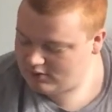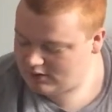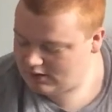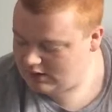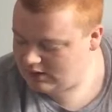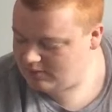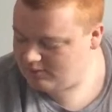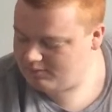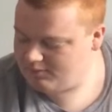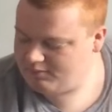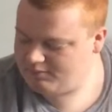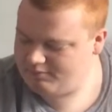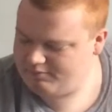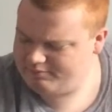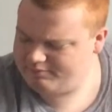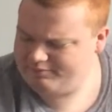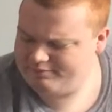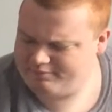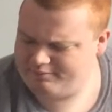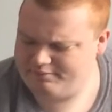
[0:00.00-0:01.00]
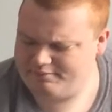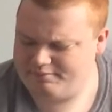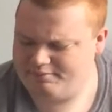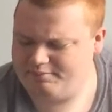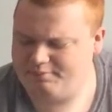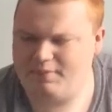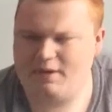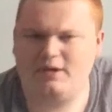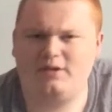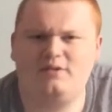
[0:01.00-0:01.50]
the
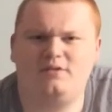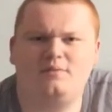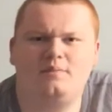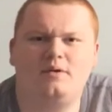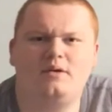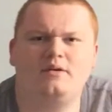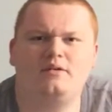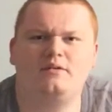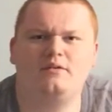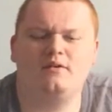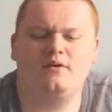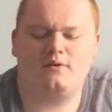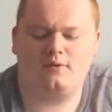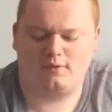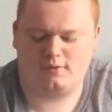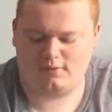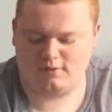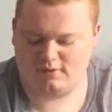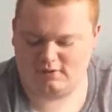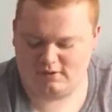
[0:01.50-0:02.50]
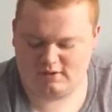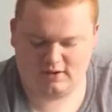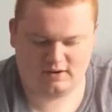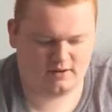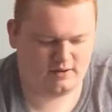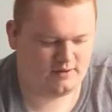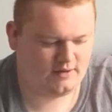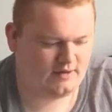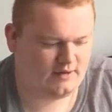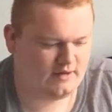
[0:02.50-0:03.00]
basement or
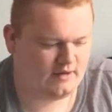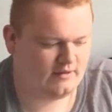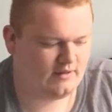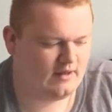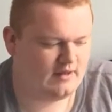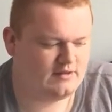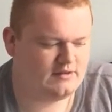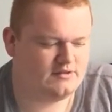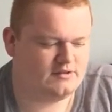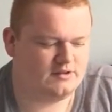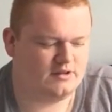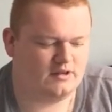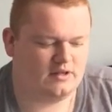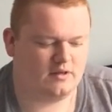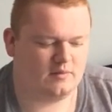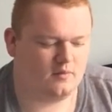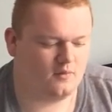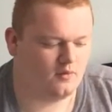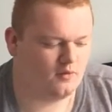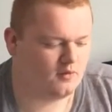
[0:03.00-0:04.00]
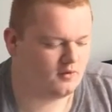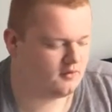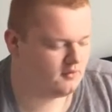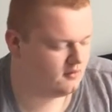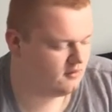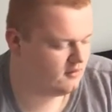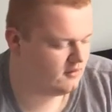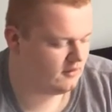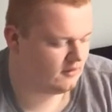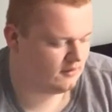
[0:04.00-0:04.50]
uh, any of that shit anymore.
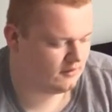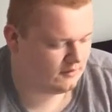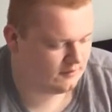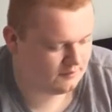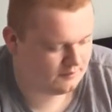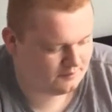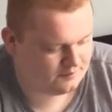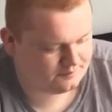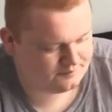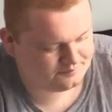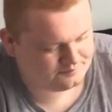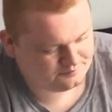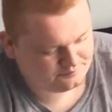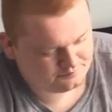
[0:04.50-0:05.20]
Um,